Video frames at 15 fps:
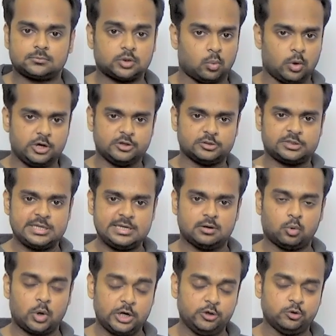So what
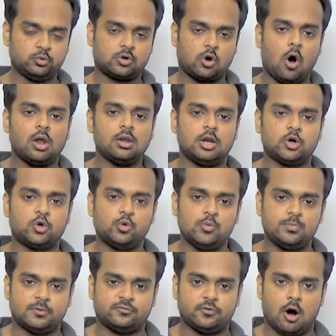do you call a
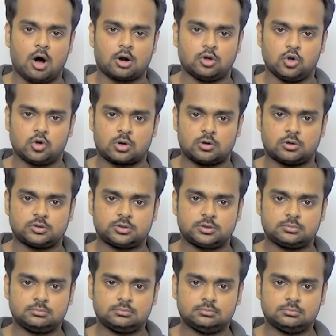group of onlookers?